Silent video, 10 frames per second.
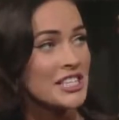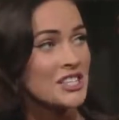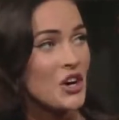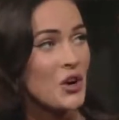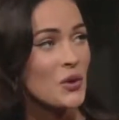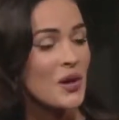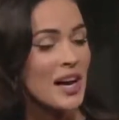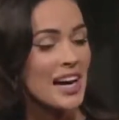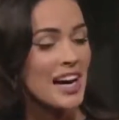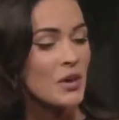And so
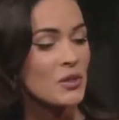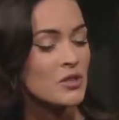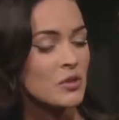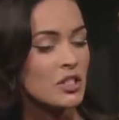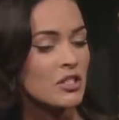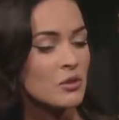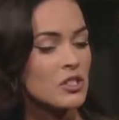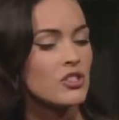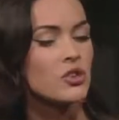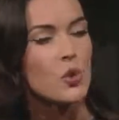I wasn't really good
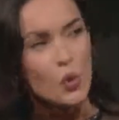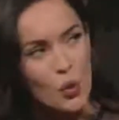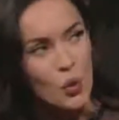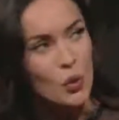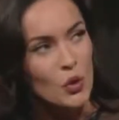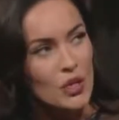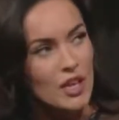with school.